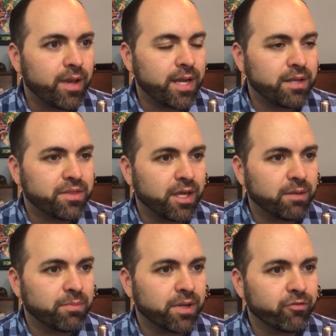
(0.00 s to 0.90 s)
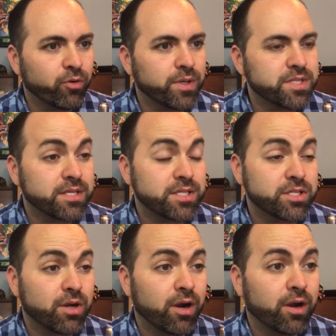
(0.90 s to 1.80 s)
anything, but everyone says
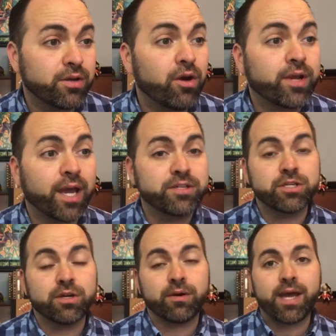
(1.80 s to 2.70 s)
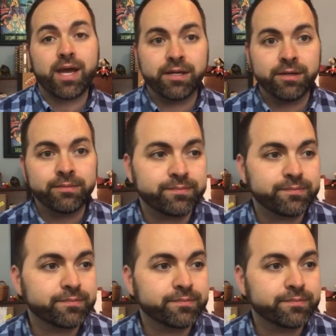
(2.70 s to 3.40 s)
it's hard. Okay, so Hannah,